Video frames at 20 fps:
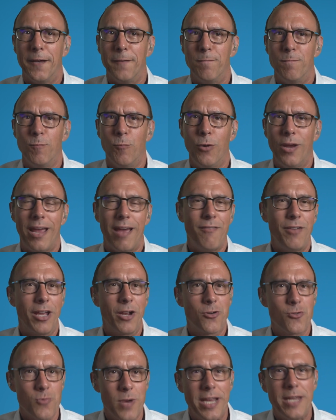we have a
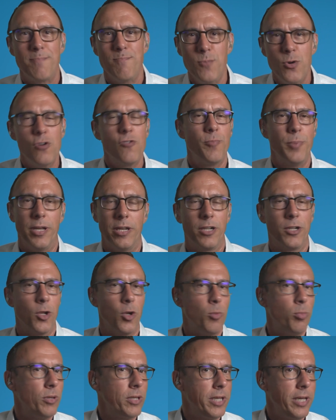great movement
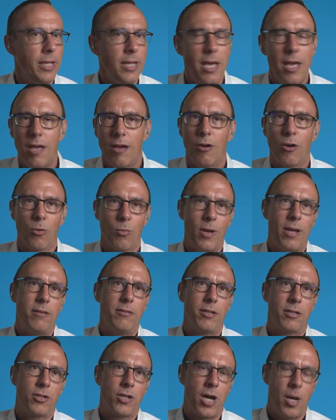globally around
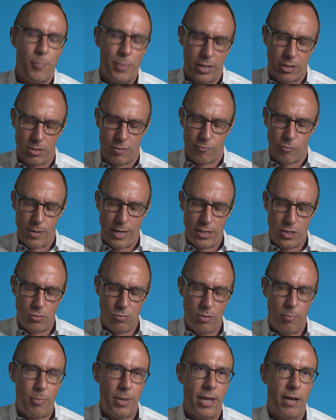the topic of right to
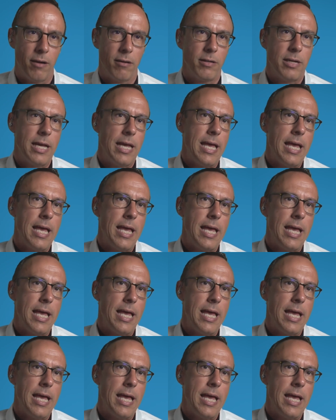repair.